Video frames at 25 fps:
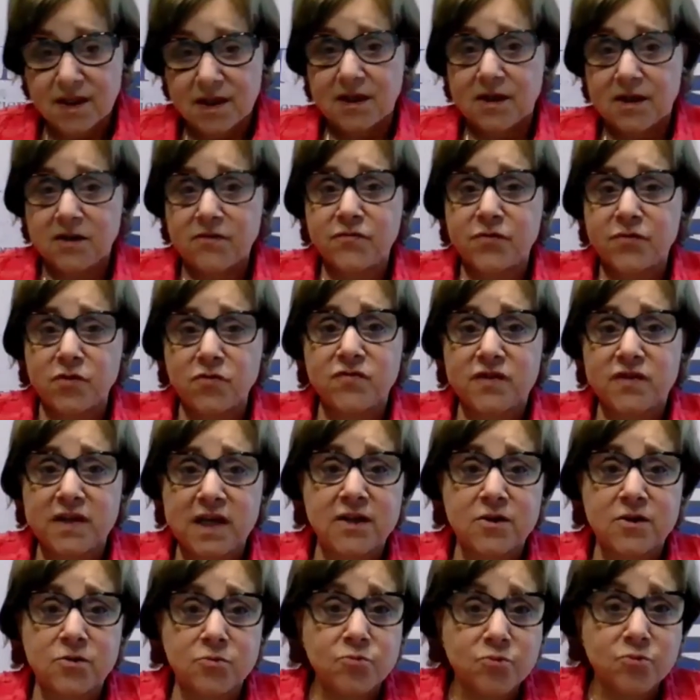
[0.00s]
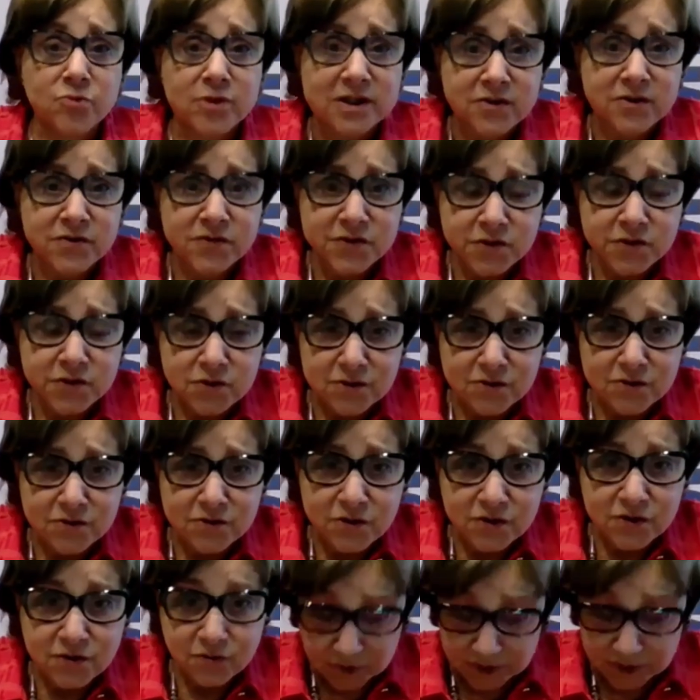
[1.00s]
If you've done
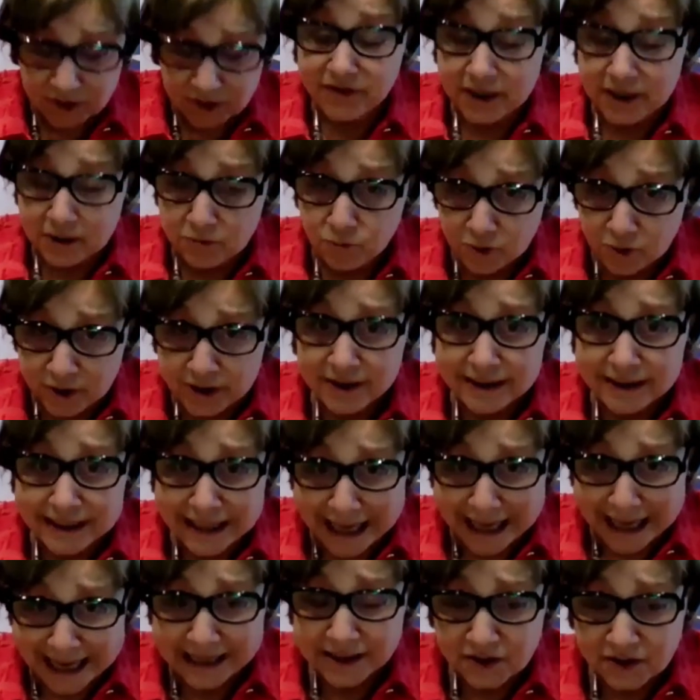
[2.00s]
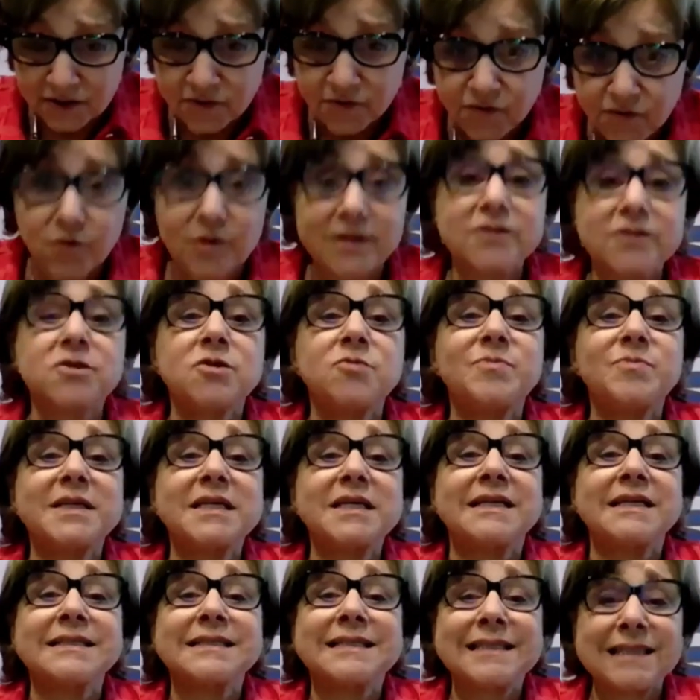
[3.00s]
research, well, they will ask for it to be
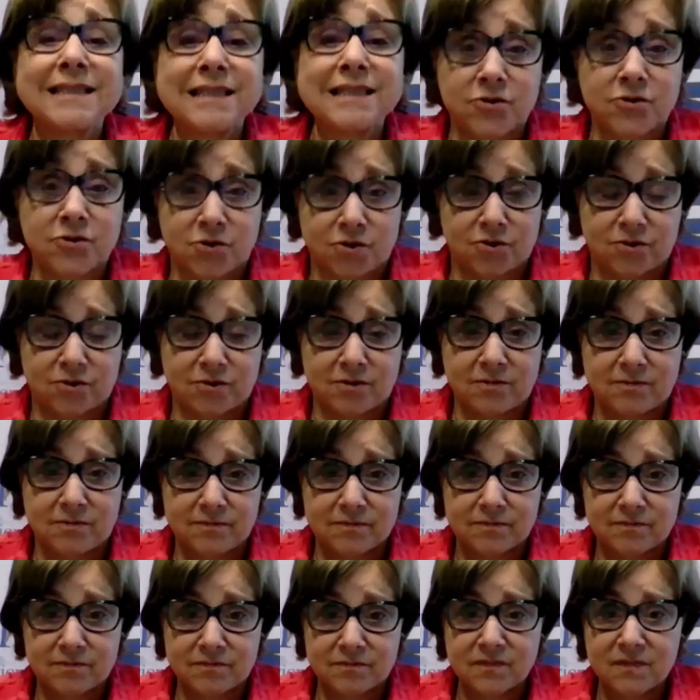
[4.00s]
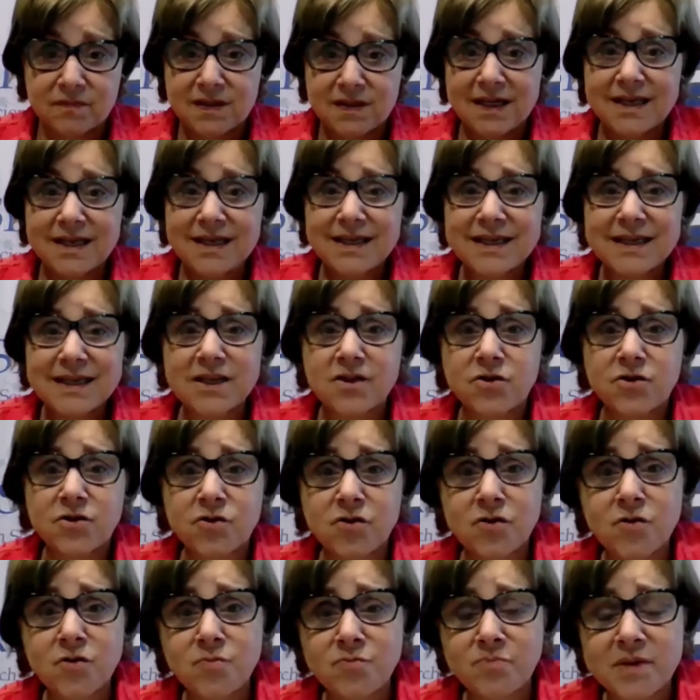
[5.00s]
a teacher. It
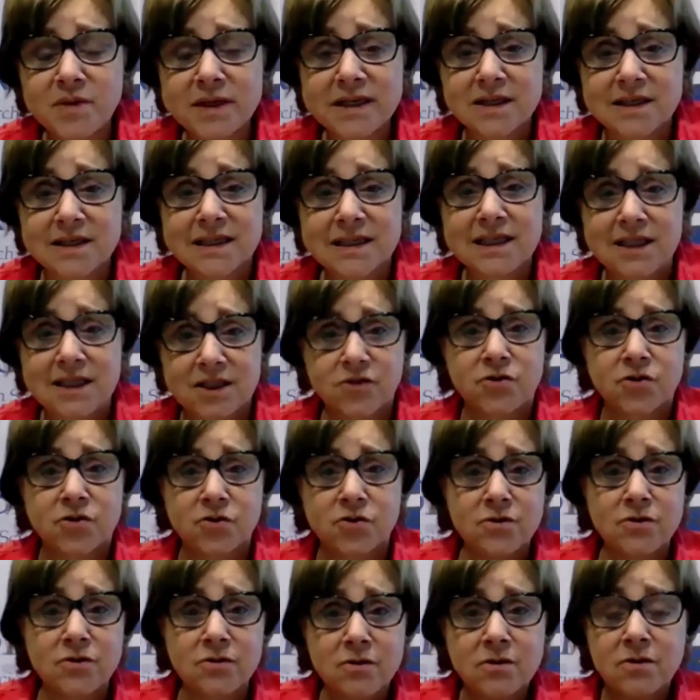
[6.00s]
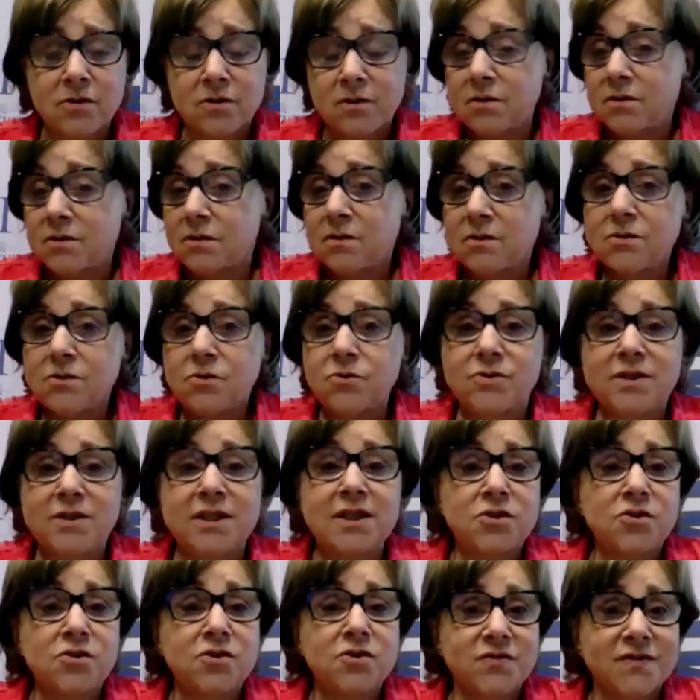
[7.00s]
shouldn't be a teacher who
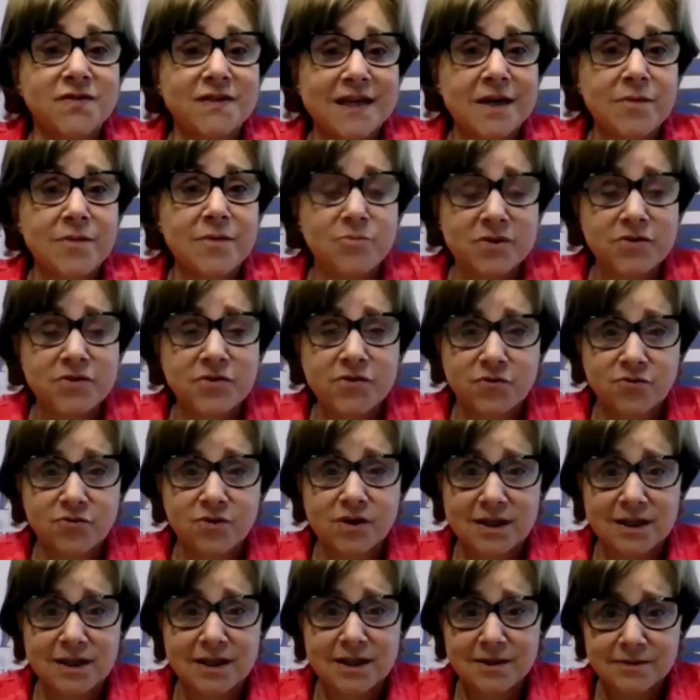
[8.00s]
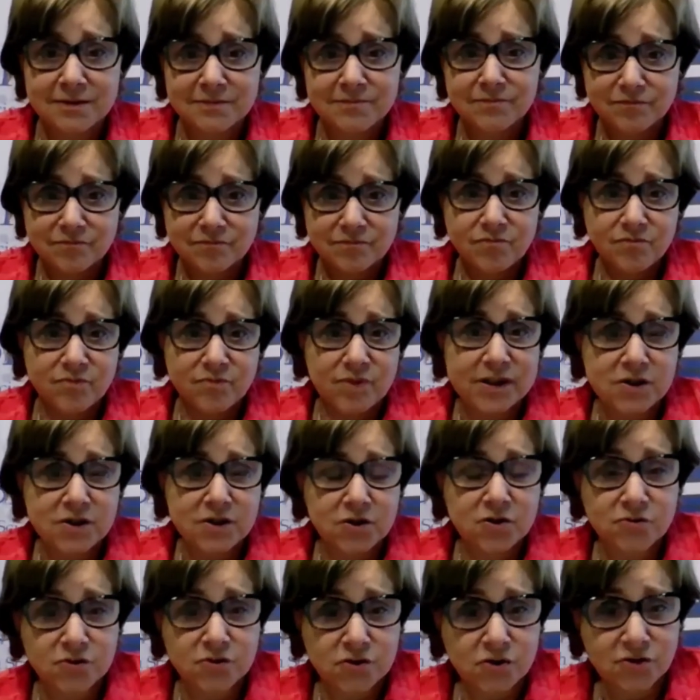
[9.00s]
teaches chemistry, but
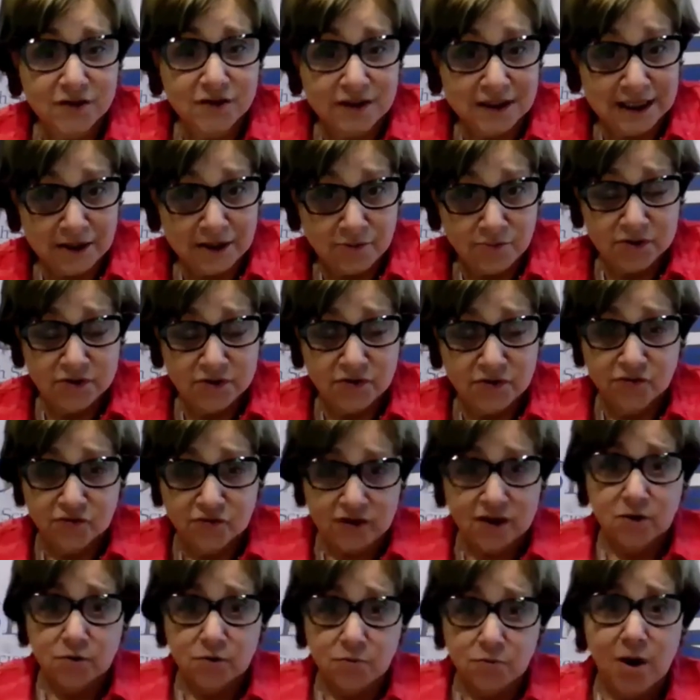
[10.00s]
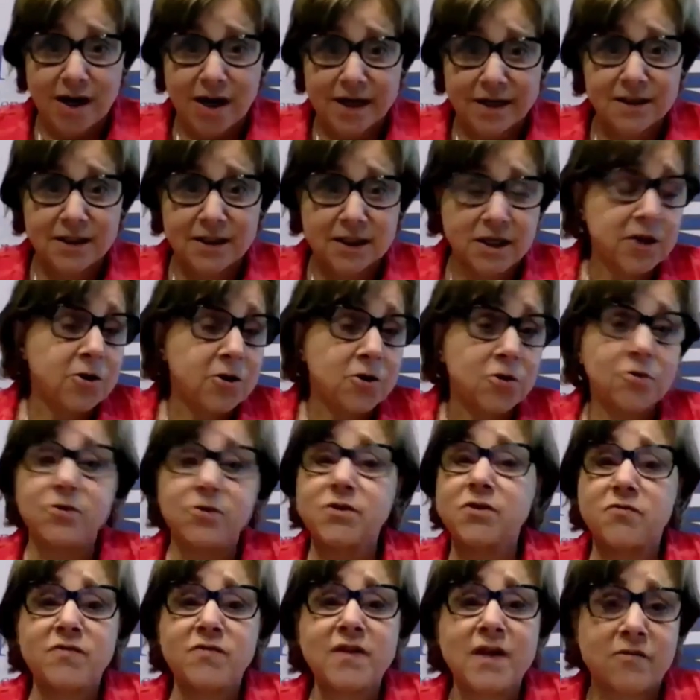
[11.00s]
you took chemistry a while ago and
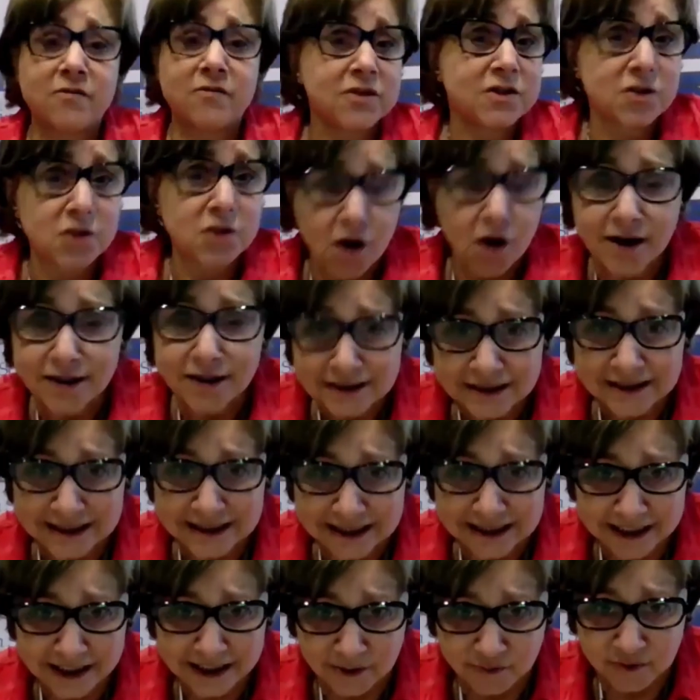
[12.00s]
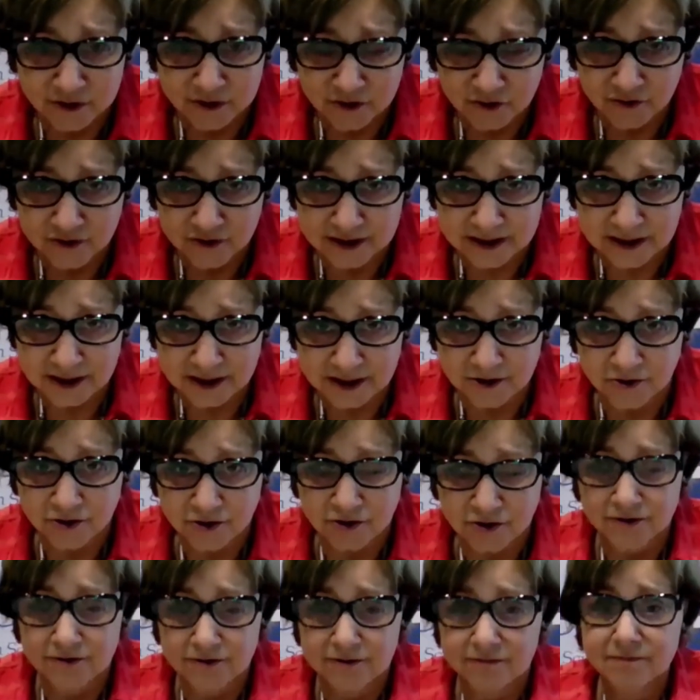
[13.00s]
you've never talked to the chemistry
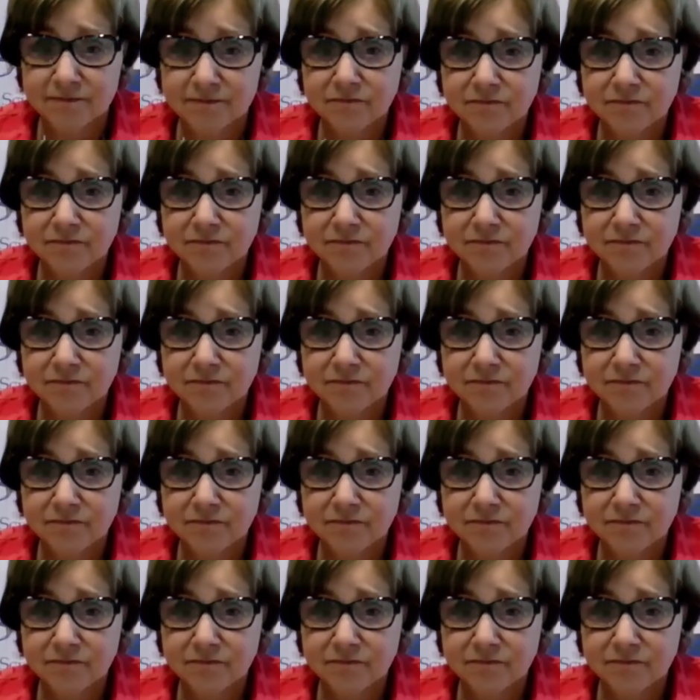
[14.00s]
teacher